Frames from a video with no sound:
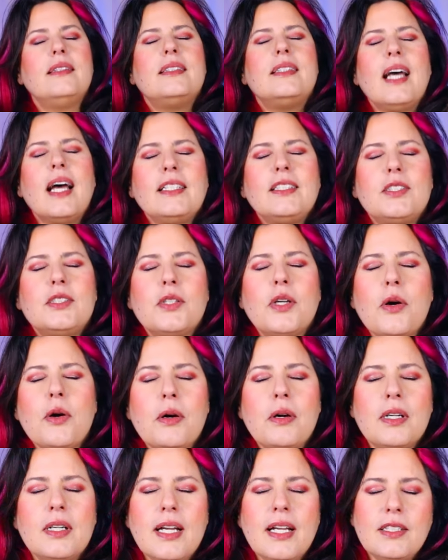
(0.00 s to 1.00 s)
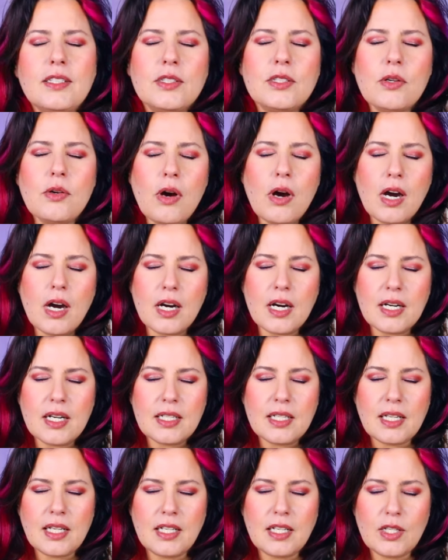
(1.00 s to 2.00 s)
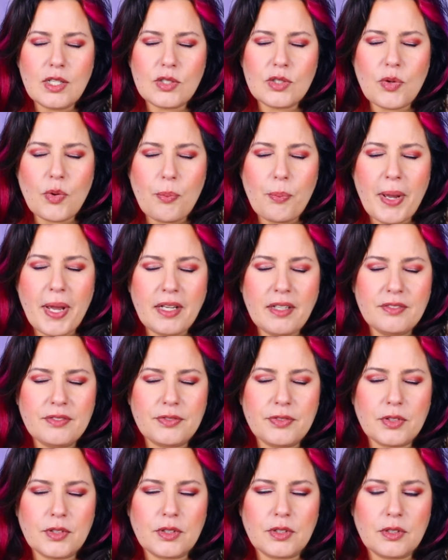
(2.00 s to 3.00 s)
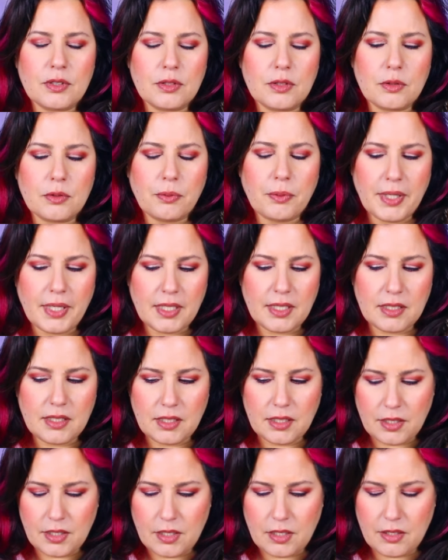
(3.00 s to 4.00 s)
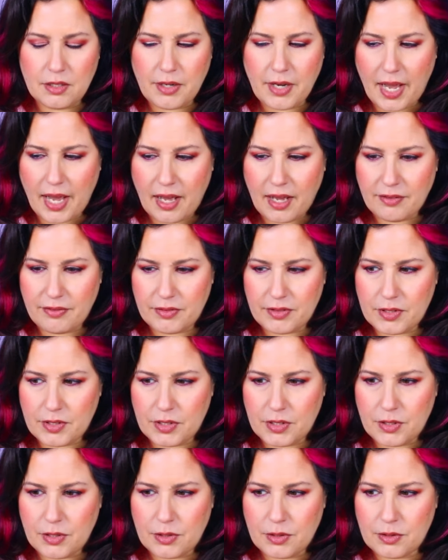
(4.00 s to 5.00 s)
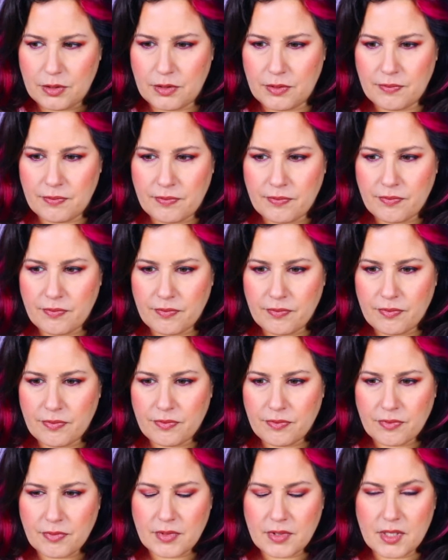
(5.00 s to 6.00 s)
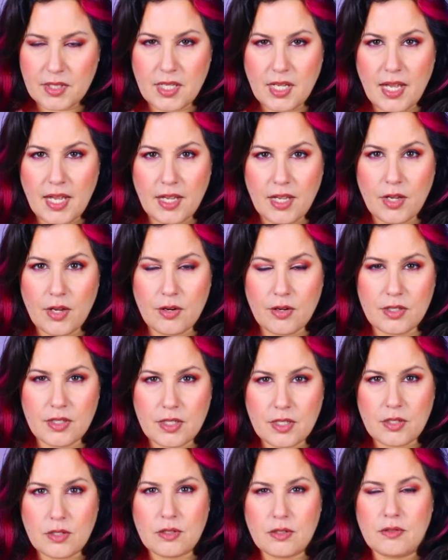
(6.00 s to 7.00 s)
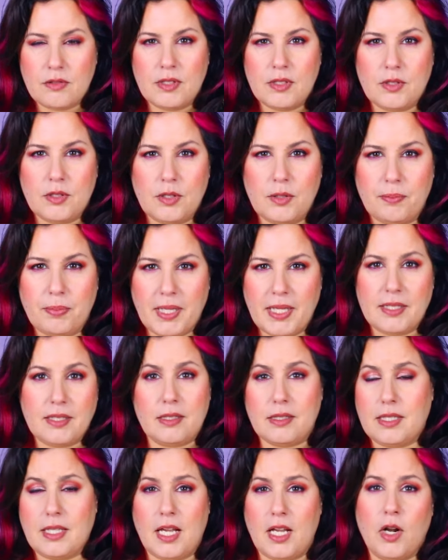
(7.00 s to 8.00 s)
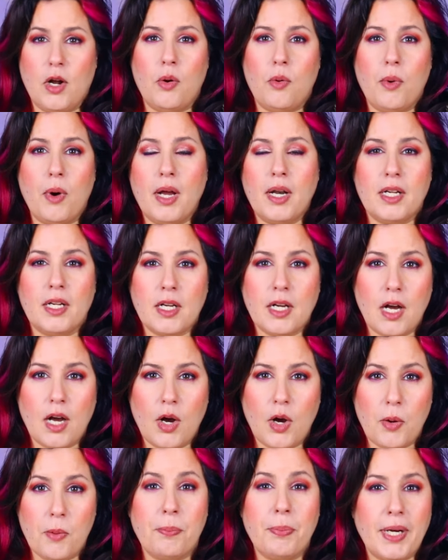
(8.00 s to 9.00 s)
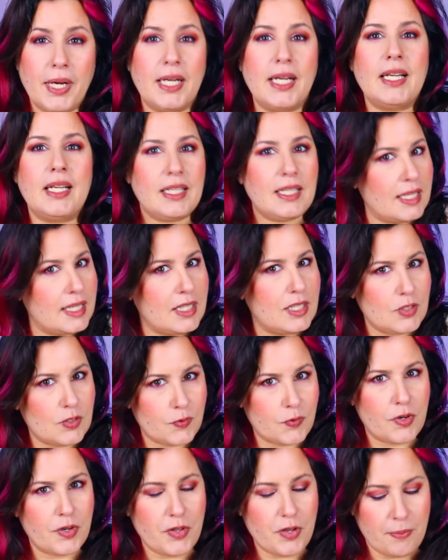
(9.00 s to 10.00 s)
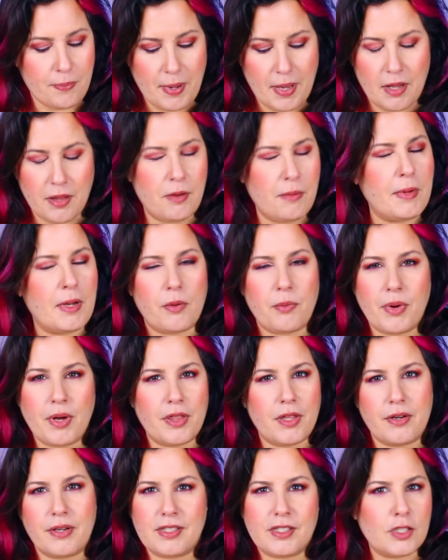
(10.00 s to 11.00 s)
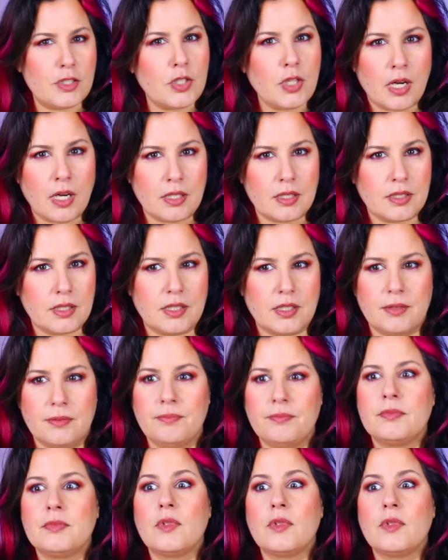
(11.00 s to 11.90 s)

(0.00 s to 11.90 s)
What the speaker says: That's so, it's so hard and it's so painful when you have to take your children to places they don't want to go, but it is for their betterment, whether it's a doctor